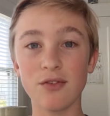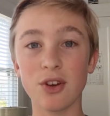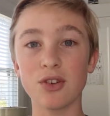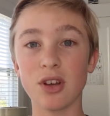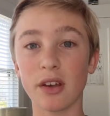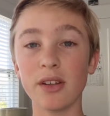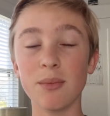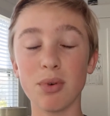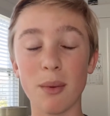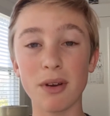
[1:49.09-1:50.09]
for your succulent
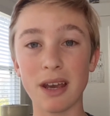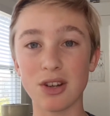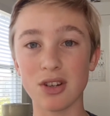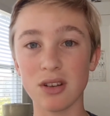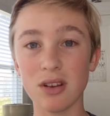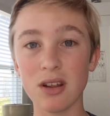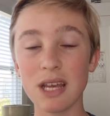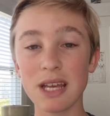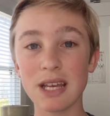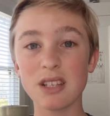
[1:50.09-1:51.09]
propagation
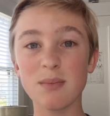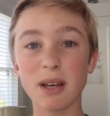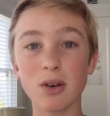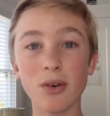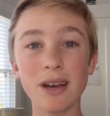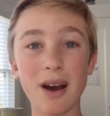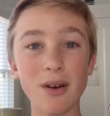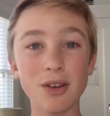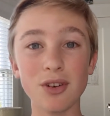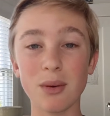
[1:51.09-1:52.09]
is by going out
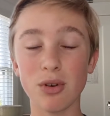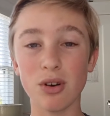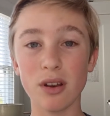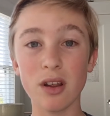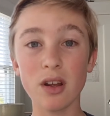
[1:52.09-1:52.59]
in your neighborhood,